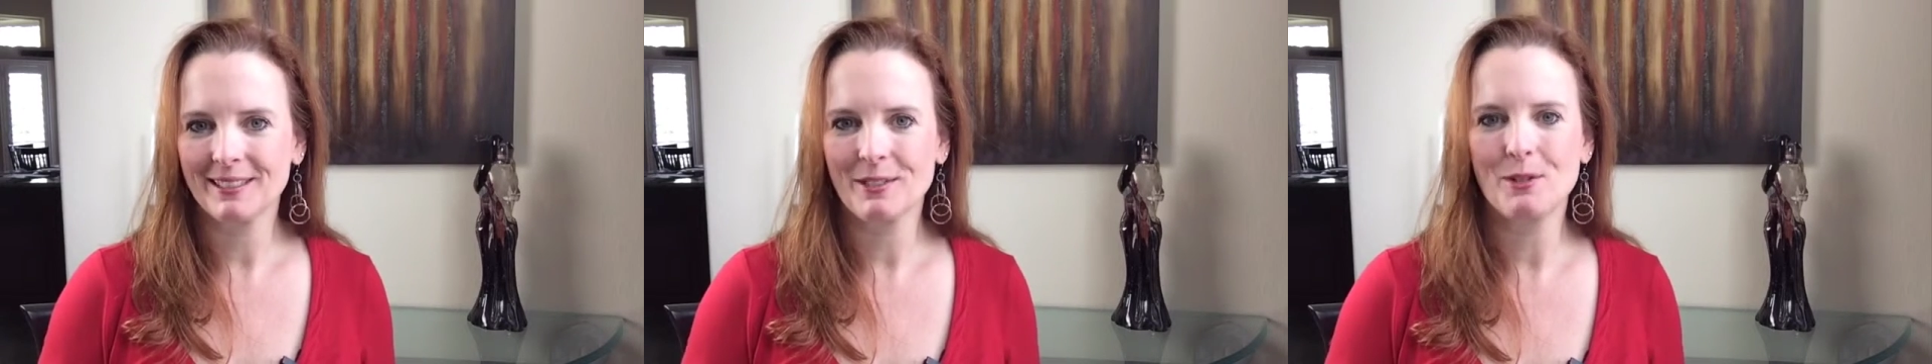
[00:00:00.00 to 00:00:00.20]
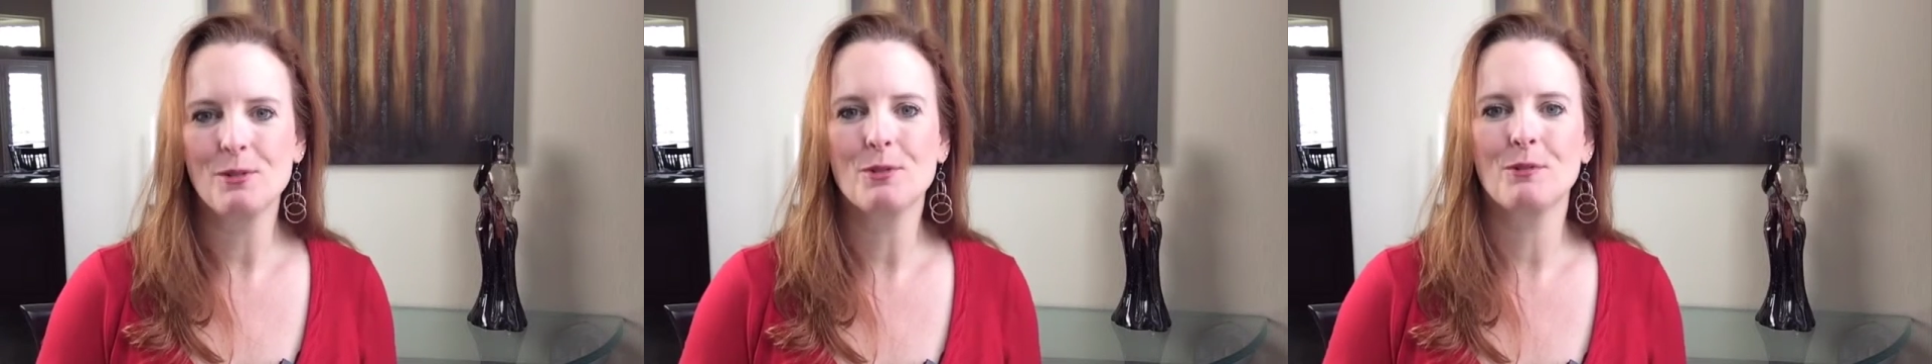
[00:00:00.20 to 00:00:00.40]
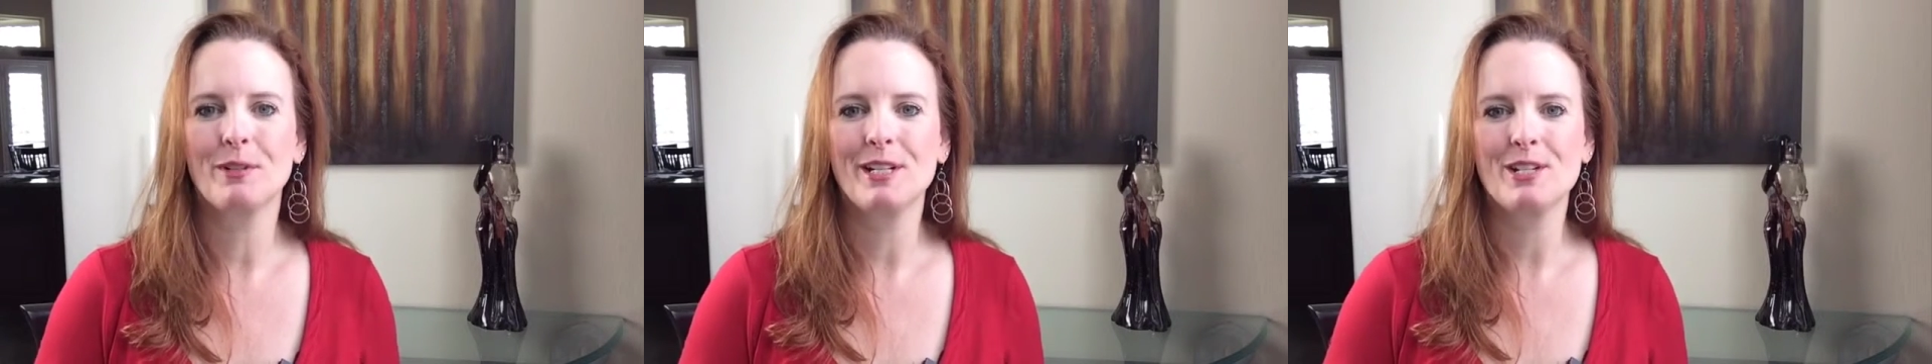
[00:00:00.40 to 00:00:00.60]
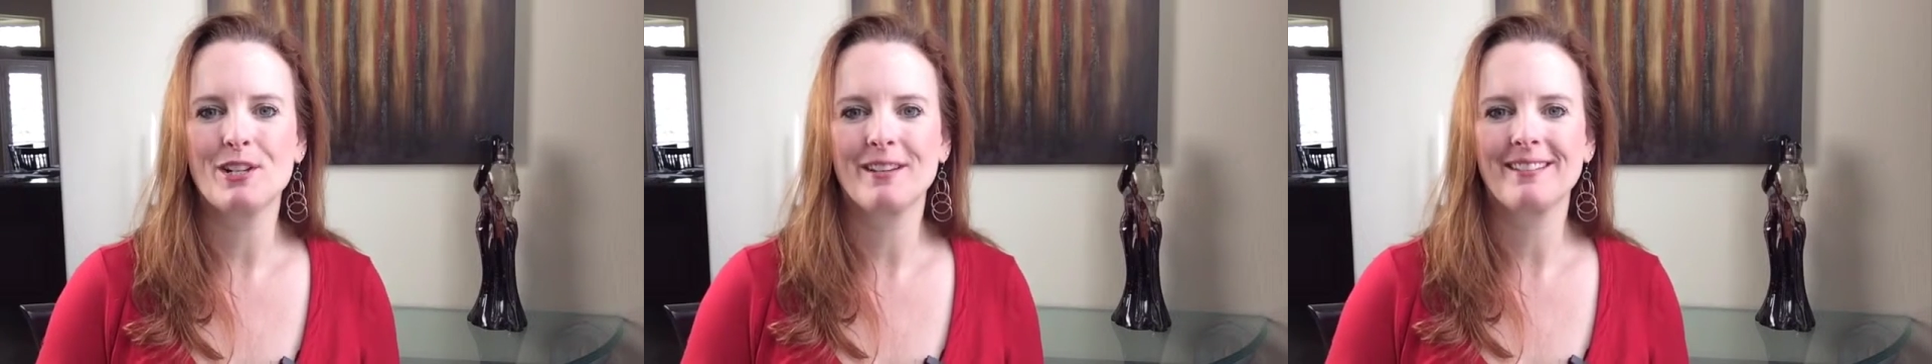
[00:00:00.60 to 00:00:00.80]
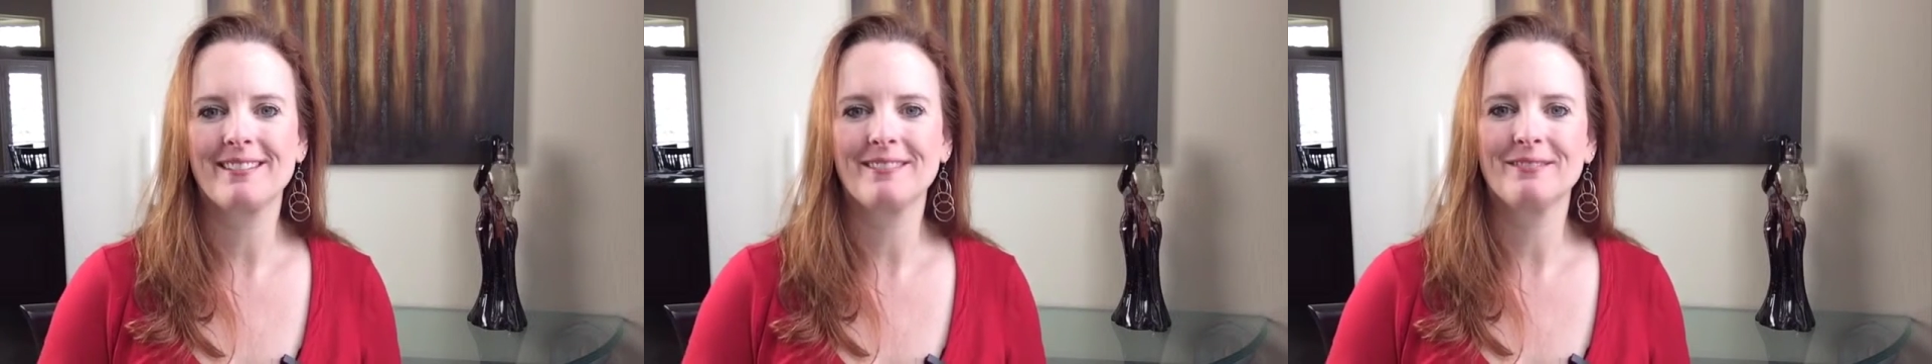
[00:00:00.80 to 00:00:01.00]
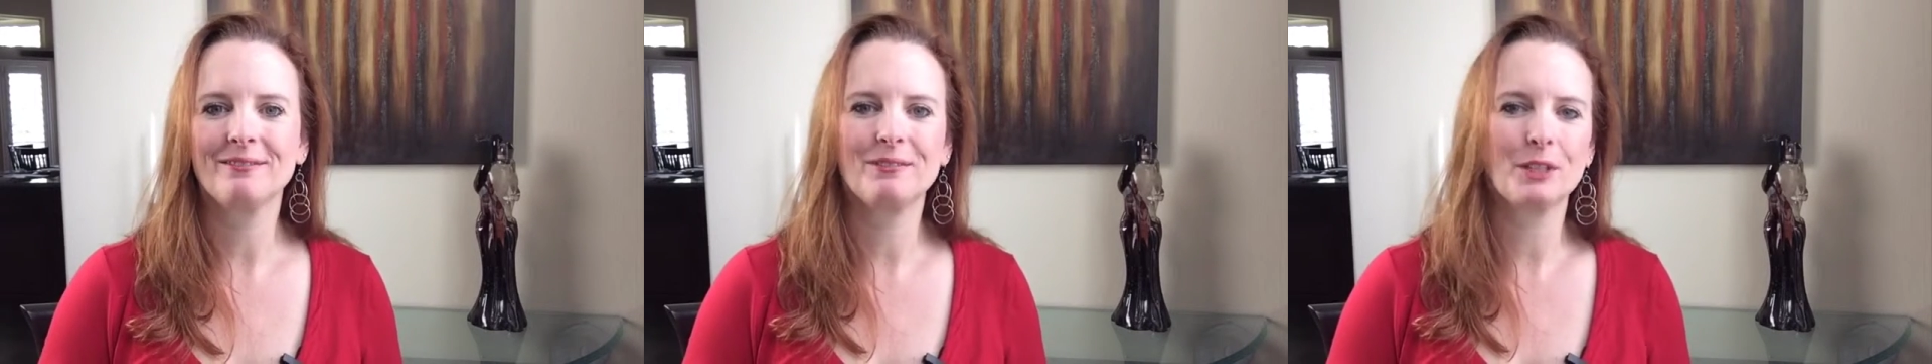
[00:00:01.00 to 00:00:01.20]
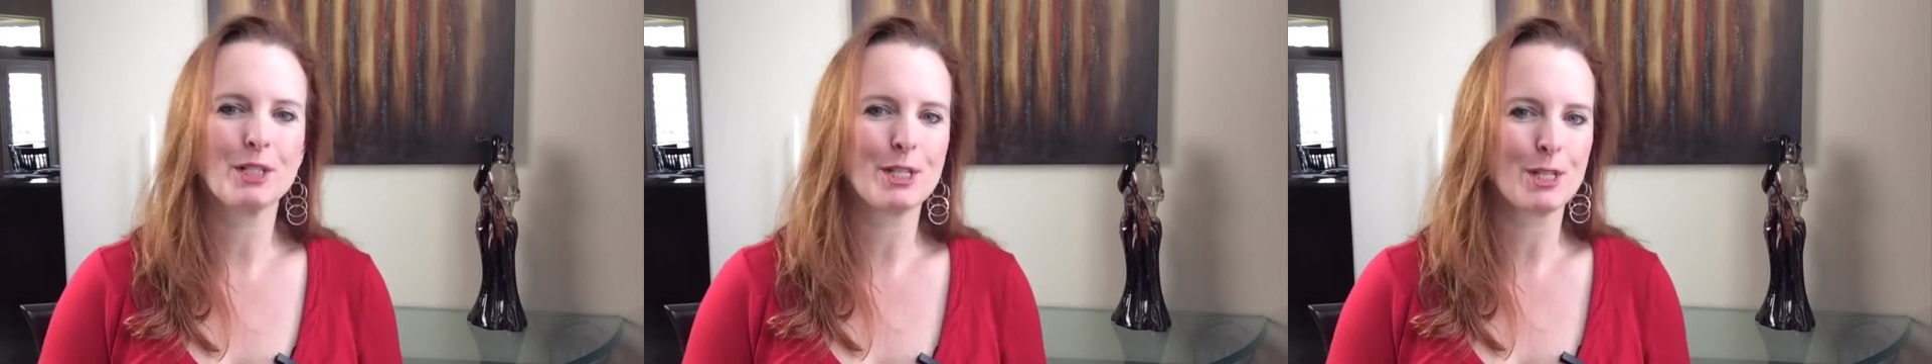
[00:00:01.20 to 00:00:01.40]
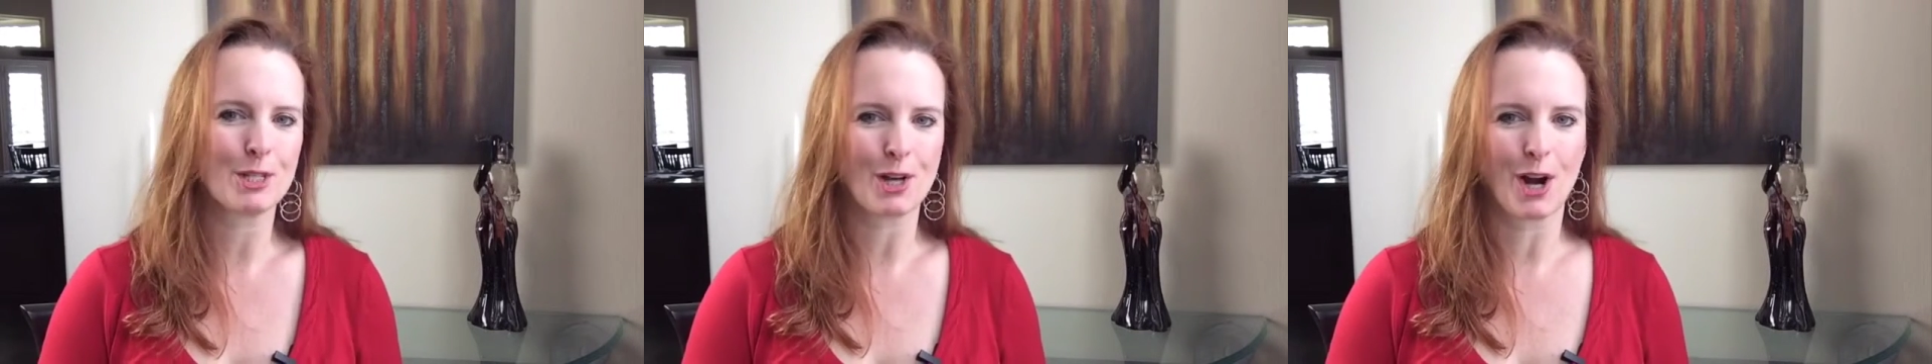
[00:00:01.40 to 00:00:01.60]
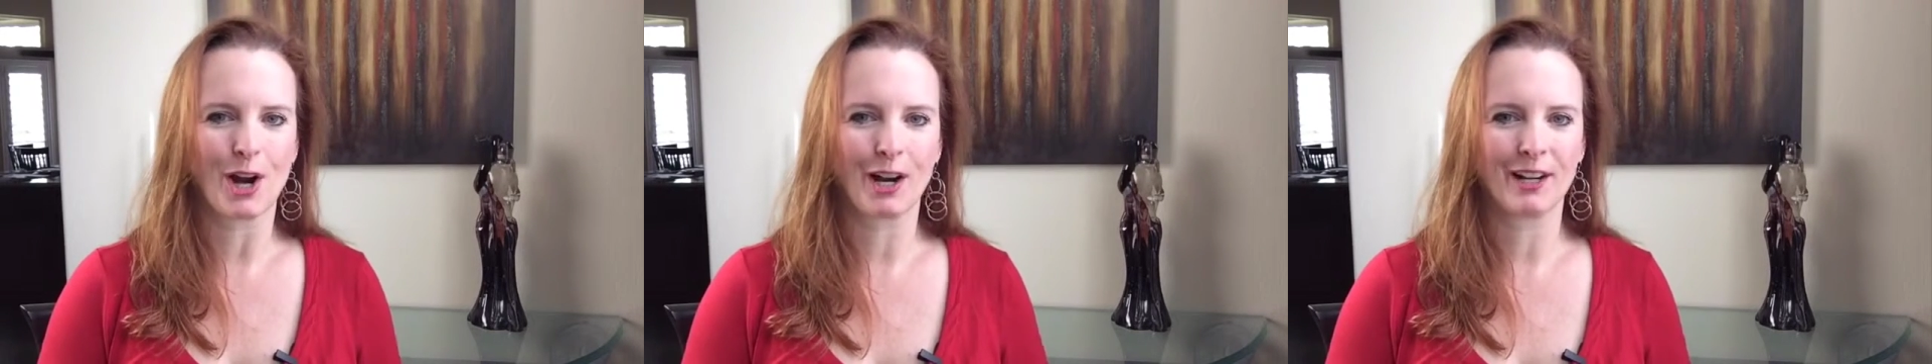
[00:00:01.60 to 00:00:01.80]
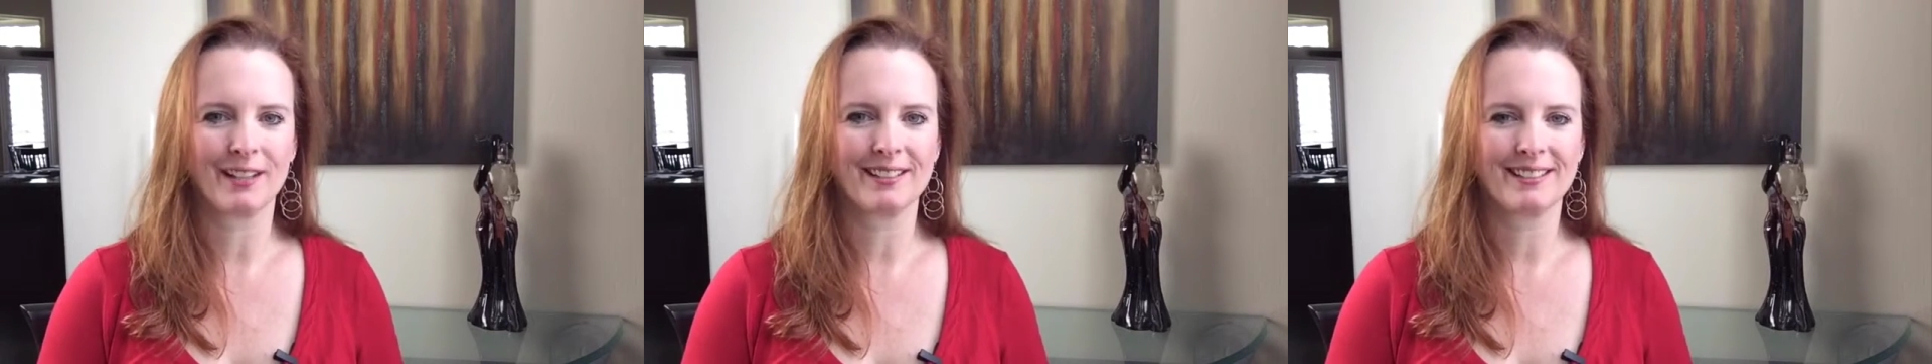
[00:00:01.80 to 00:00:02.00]
who's reaching for a
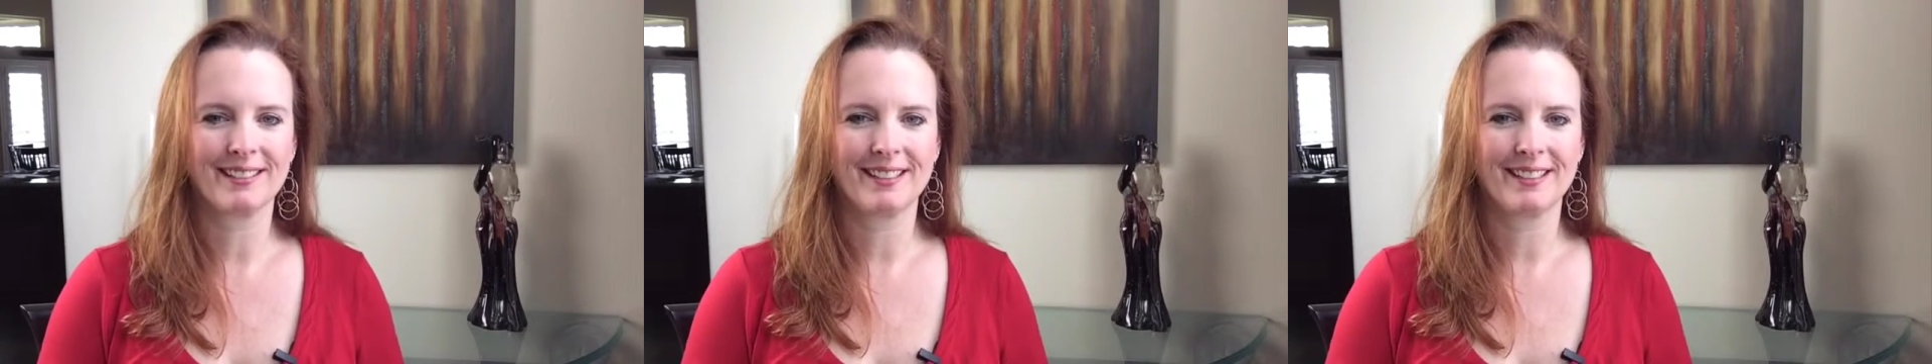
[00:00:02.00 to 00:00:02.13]
star.